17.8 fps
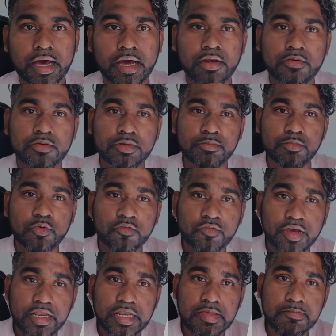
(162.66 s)

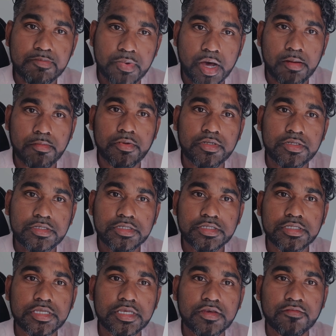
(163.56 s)
remove any
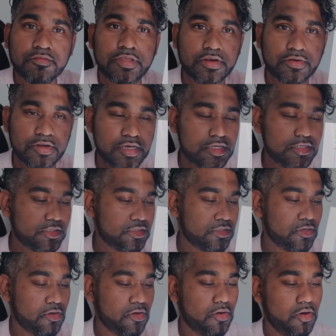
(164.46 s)
bubbles if there
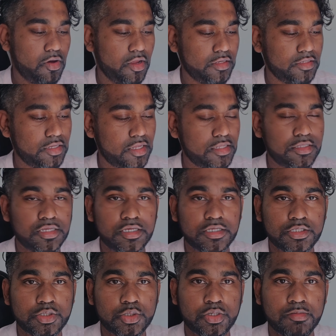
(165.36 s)
is on
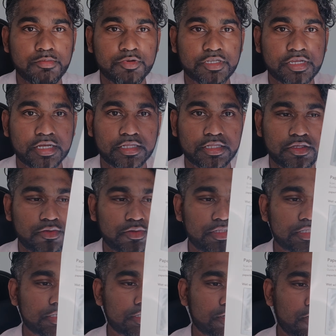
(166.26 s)
the screen protector you
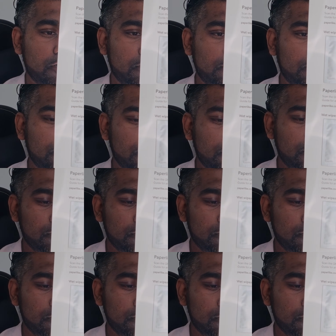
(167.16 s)
install.